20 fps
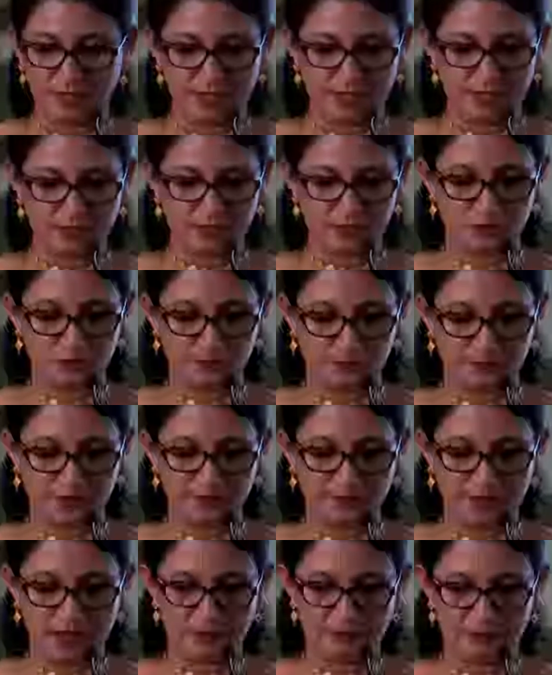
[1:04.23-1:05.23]
the
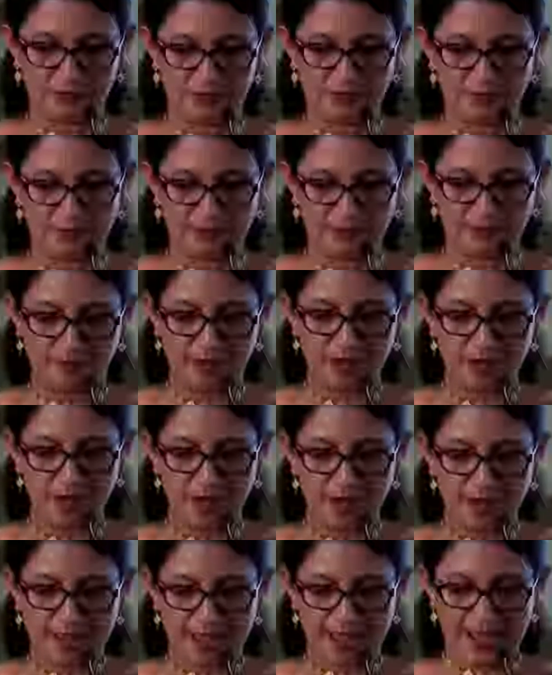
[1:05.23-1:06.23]
Supreme Council member
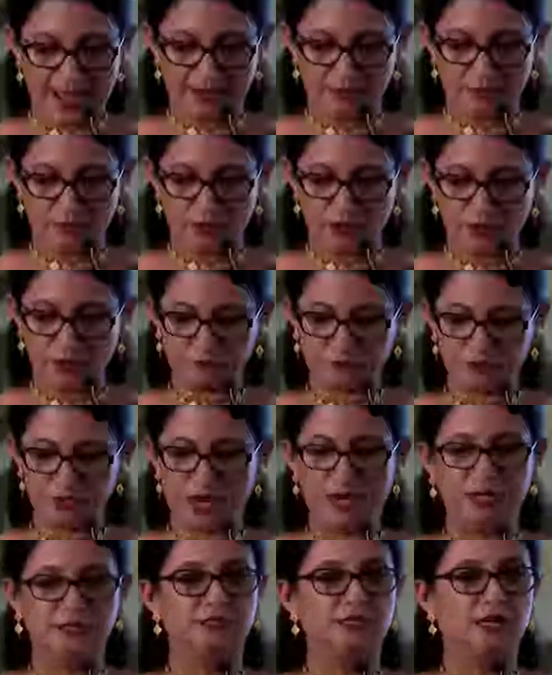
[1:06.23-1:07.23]
and ruler of
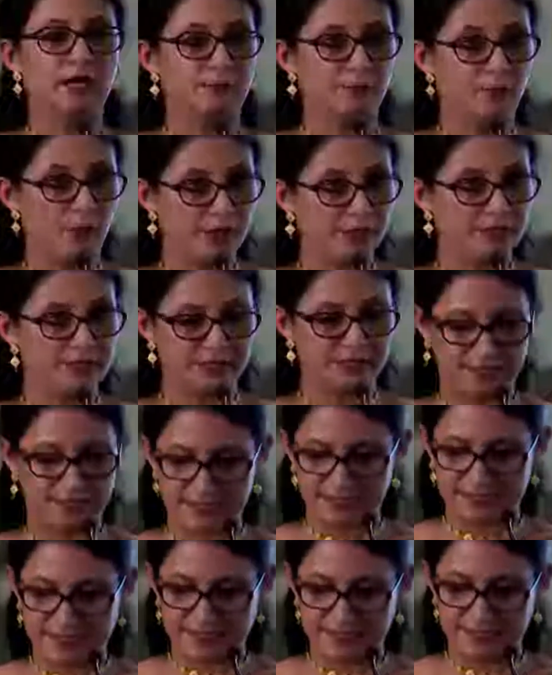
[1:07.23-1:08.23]
Sharjah, appointed
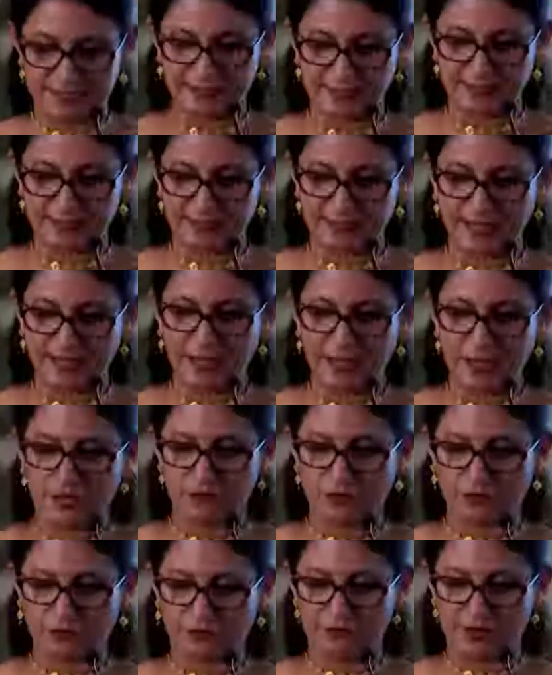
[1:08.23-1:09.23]
His Excellency
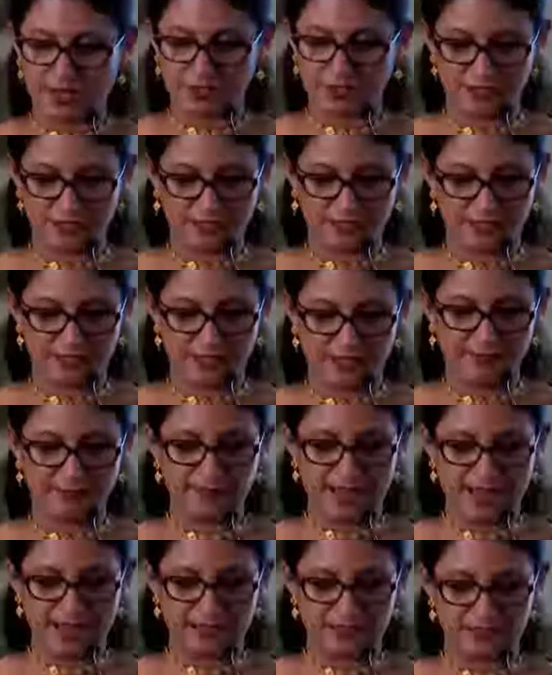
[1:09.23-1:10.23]
Dr. Rashid Alleem
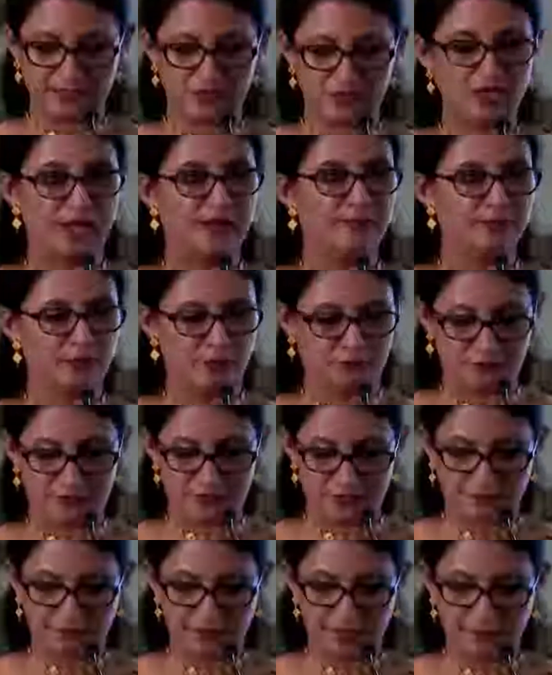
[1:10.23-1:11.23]
as the chairman of
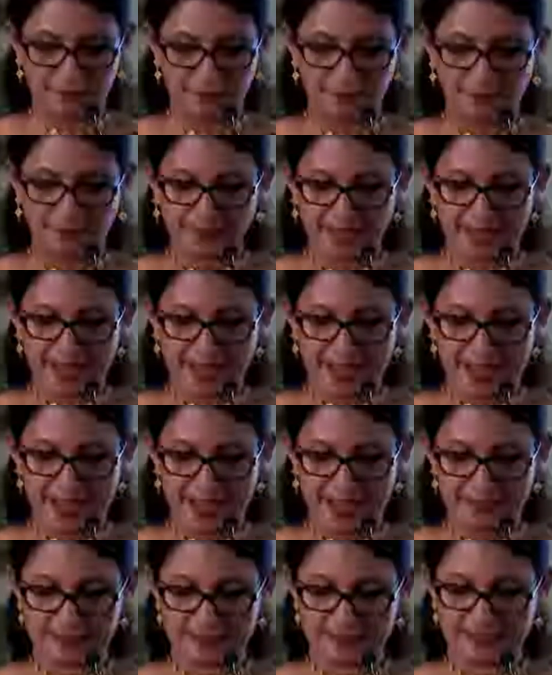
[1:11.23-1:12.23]
SEWA.
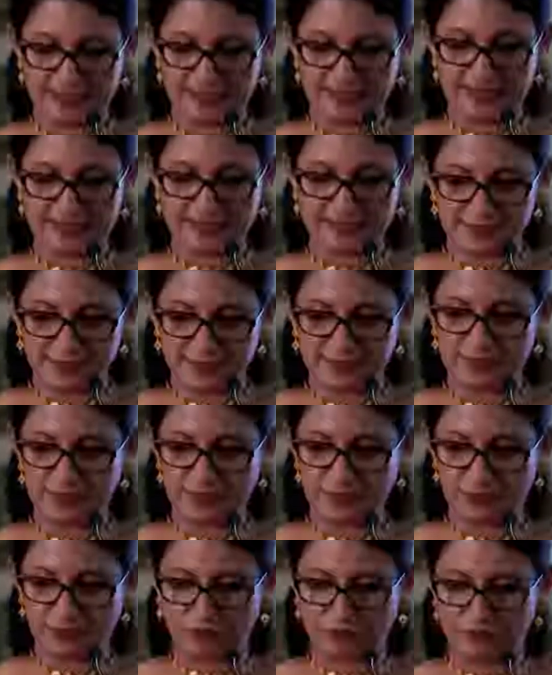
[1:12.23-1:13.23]
As His Excellency
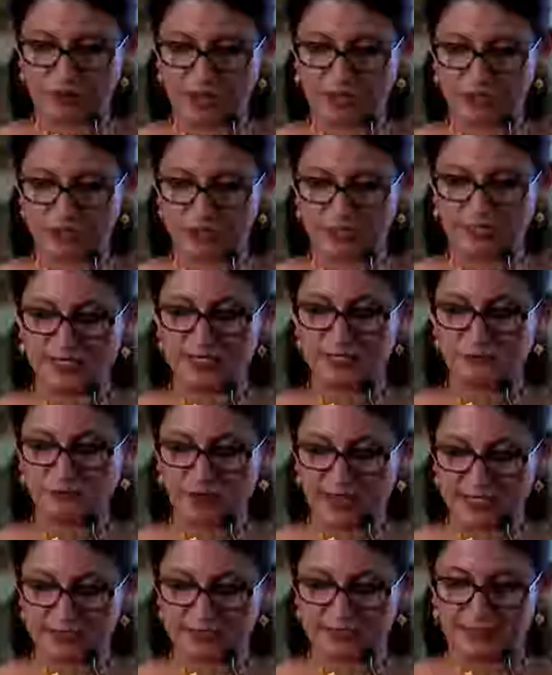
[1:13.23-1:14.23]
Dr. Rashid is
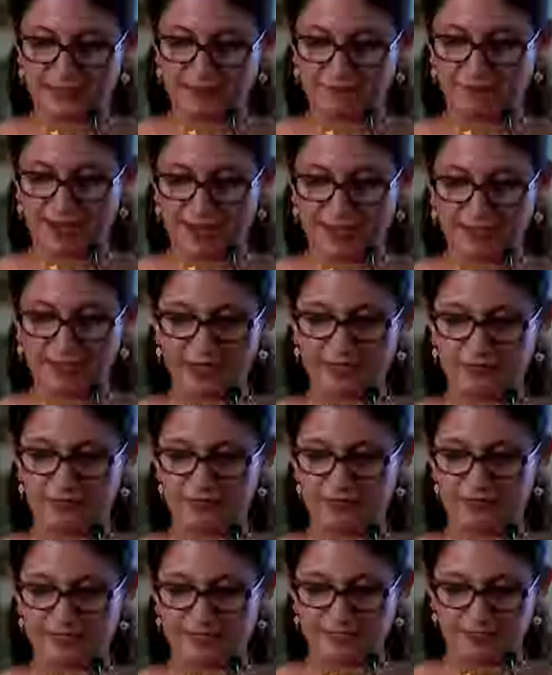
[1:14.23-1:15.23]
widely
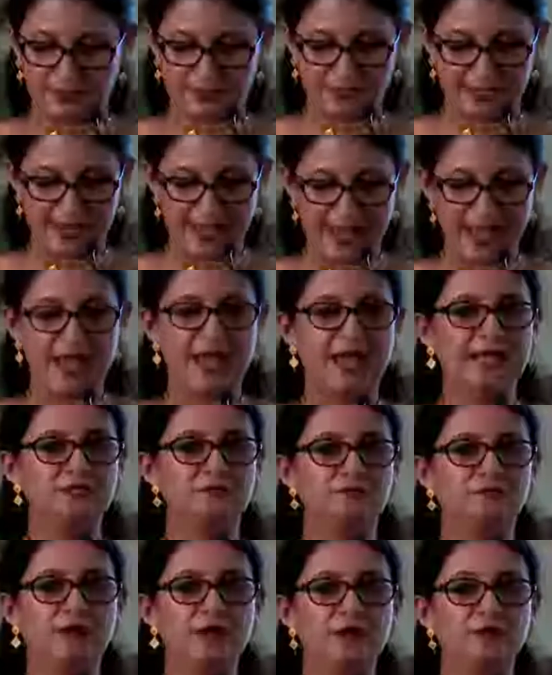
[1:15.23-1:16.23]
considered as
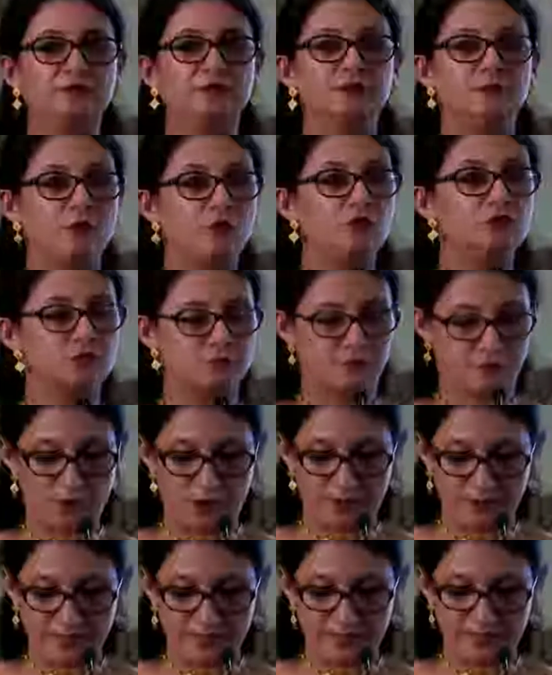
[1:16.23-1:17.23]
one of the most
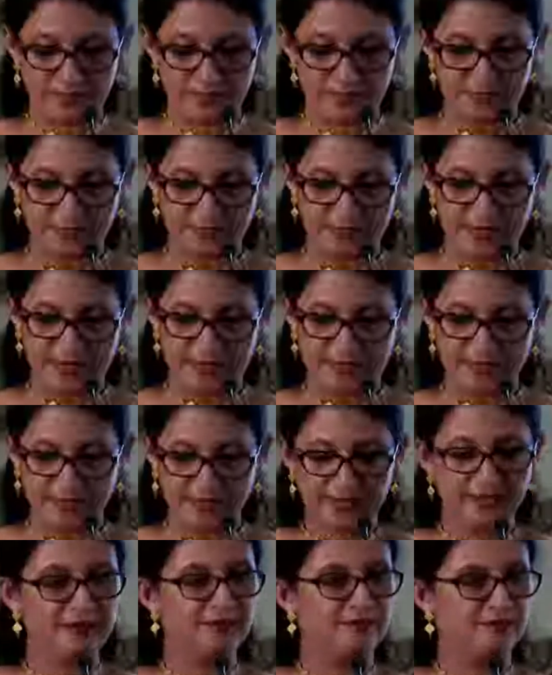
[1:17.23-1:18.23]
prominent
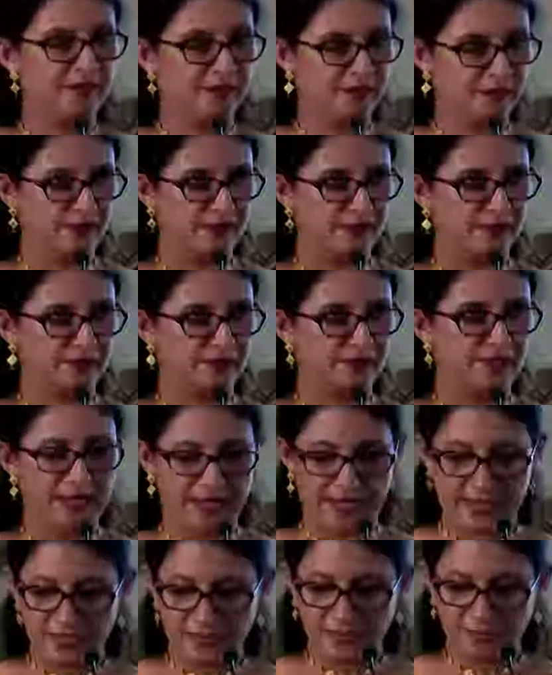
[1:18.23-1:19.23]
leading thinkers
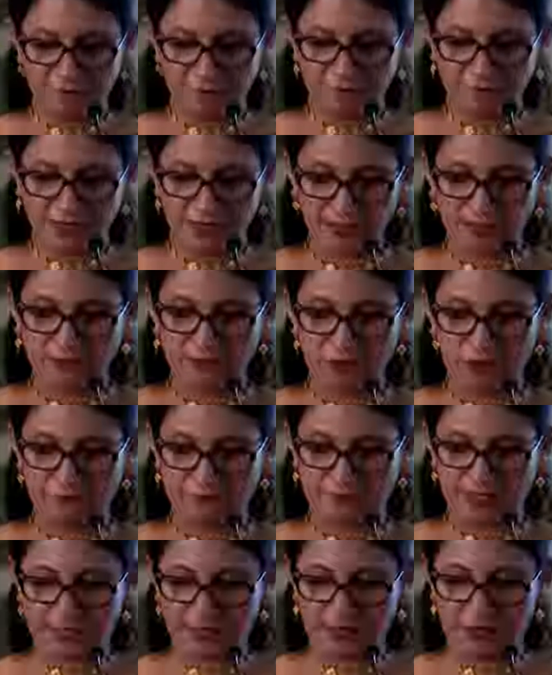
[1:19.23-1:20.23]
in the field of
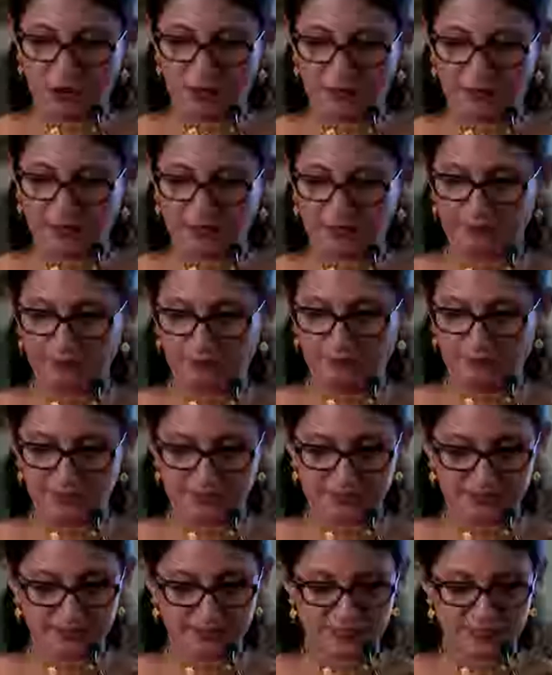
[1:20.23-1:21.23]
economic
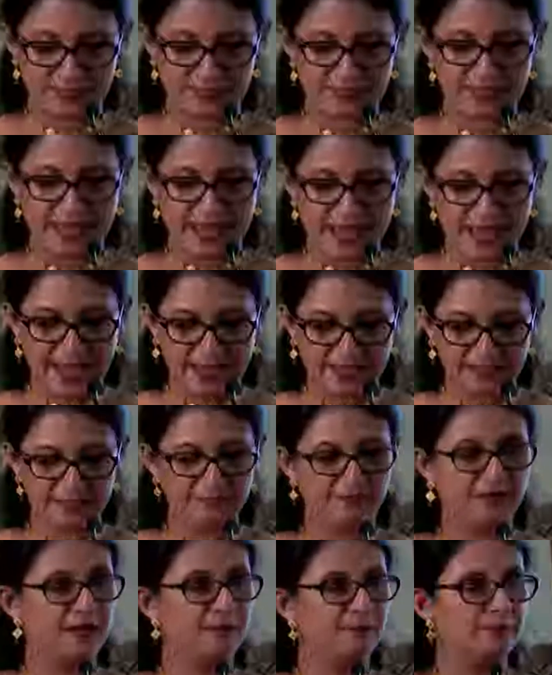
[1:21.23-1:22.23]
businesses and
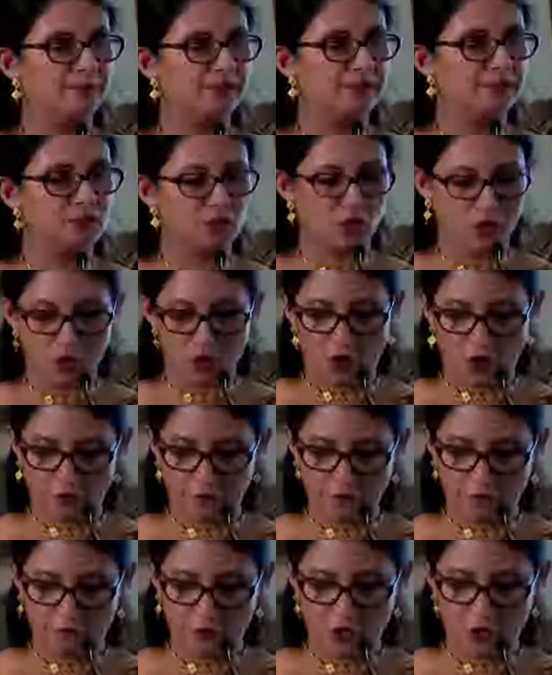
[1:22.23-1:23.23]
development of
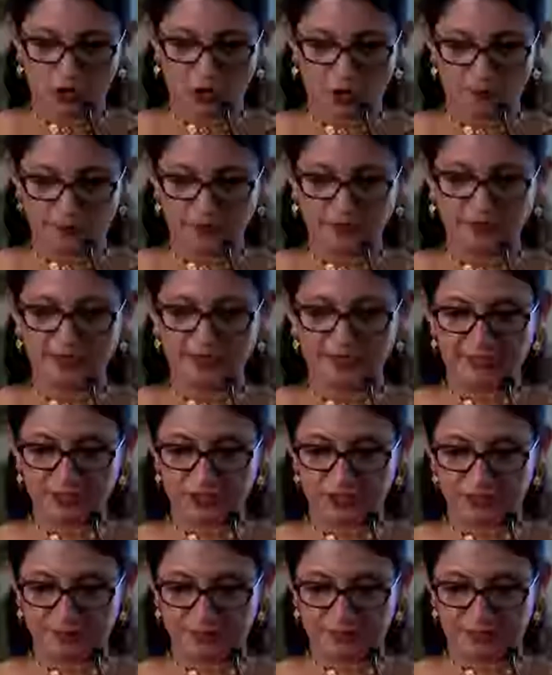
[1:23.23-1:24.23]
corporate
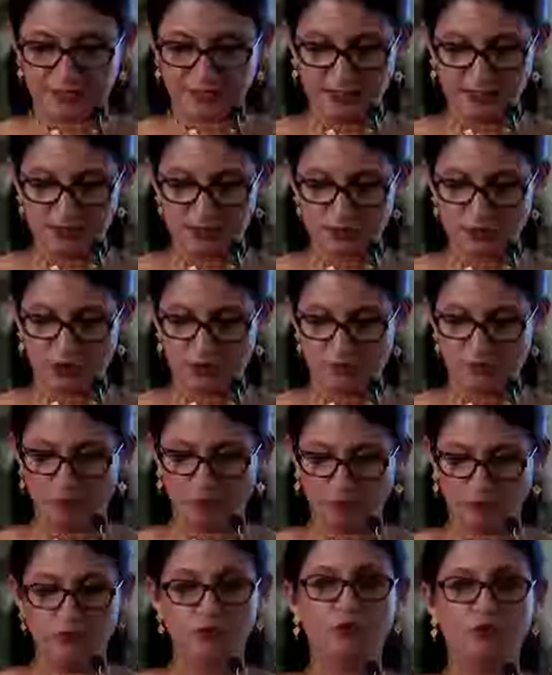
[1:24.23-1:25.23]
leadership skills on
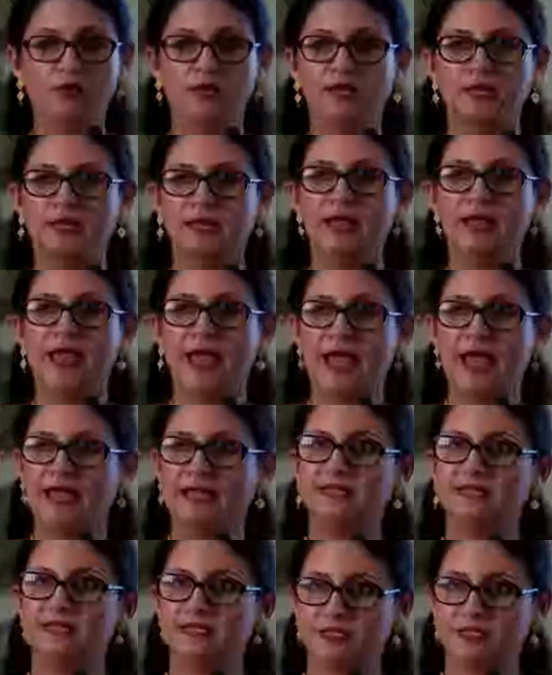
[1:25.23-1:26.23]
both local
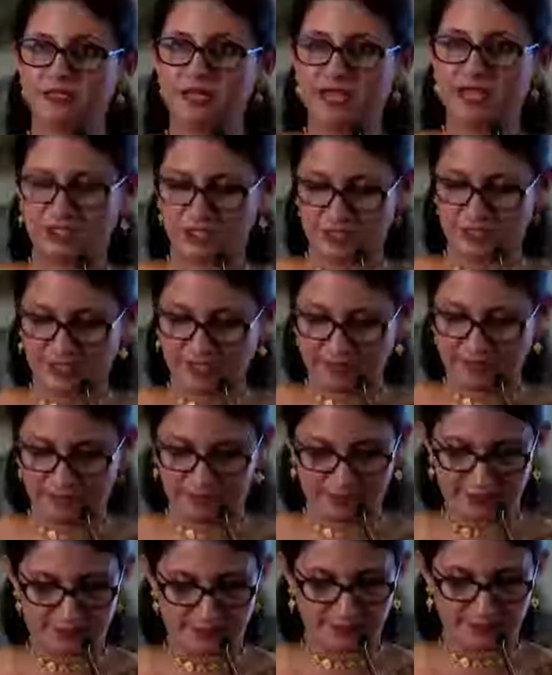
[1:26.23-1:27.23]
and international
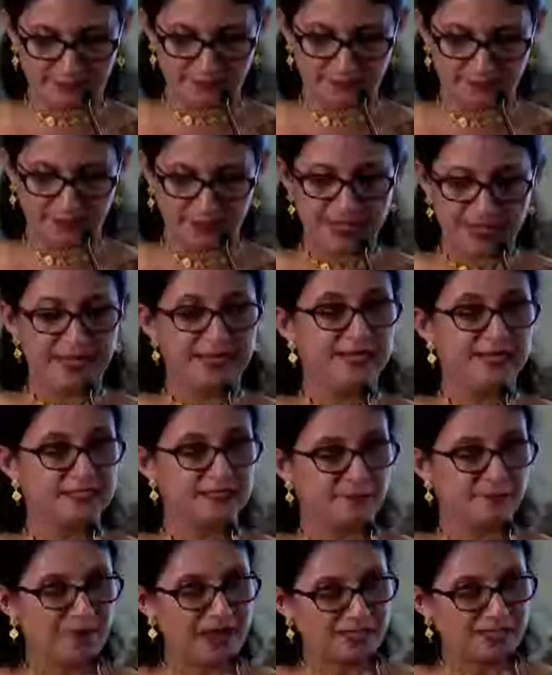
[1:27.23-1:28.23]
levels. He is a
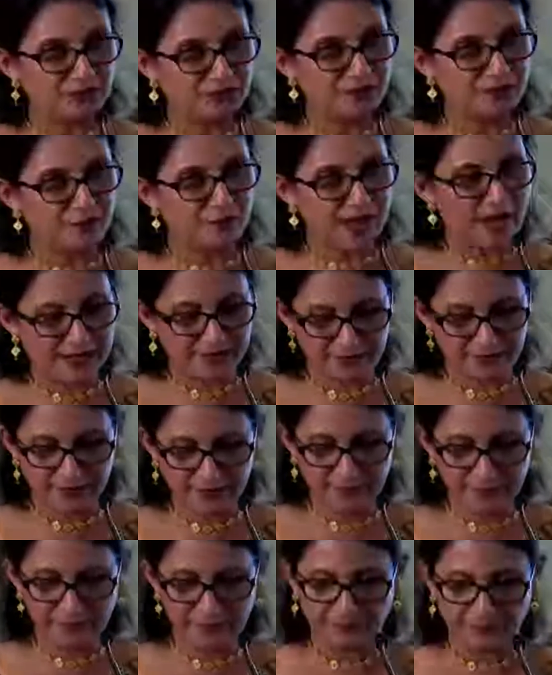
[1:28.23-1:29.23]
passionate writer,
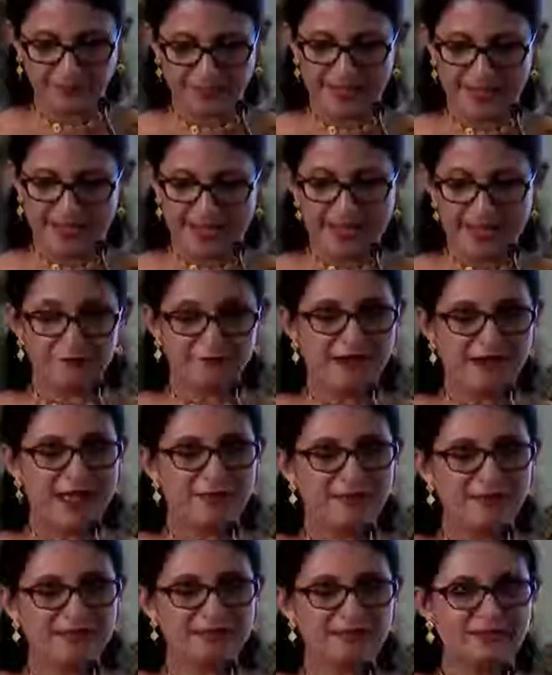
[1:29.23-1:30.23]

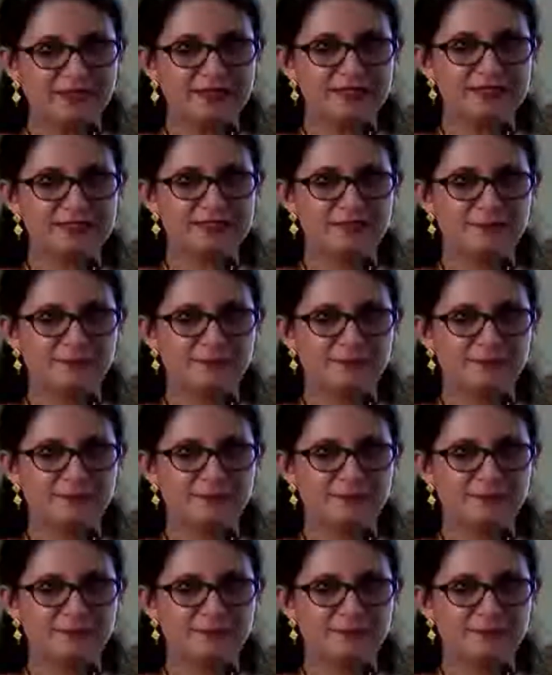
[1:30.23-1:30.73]
environmentalist,